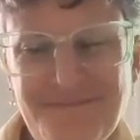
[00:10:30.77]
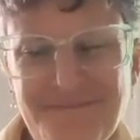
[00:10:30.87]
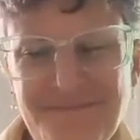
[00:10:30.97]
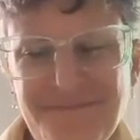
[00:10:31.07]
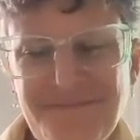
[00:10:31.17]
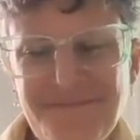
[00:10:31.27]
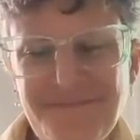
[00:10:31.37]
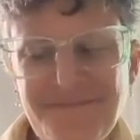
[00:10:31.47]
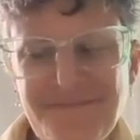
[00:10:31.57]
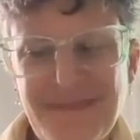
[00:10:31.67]

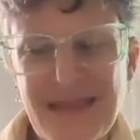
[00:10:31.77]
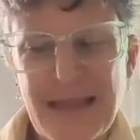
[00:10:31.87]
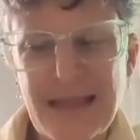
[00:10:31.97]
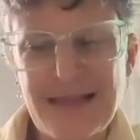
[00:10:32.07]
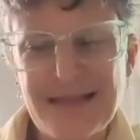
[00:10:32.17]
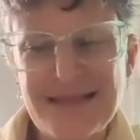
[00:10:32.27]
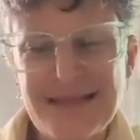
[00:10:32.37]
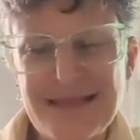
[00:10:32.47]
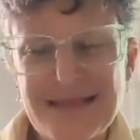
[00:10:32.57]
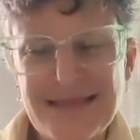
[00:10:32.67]

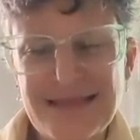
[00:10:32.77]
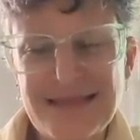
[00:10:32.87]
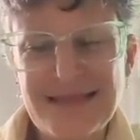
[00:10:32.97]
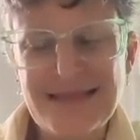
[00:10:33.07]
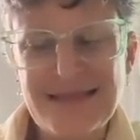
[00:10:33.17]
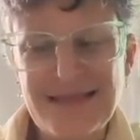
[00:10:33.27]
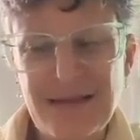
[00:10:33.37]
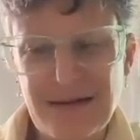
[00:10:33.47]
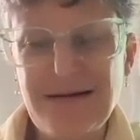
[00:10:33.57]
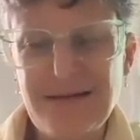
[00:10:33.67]

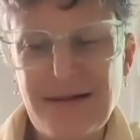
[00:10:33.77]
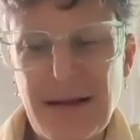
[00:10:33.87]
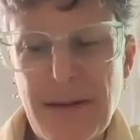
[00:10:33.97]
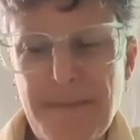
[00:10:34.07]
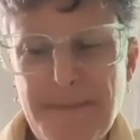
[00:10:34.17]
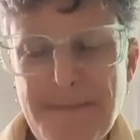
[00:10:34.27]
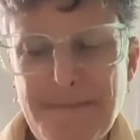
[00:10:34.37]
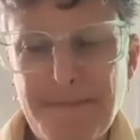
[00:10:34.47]
This person isn't speaking.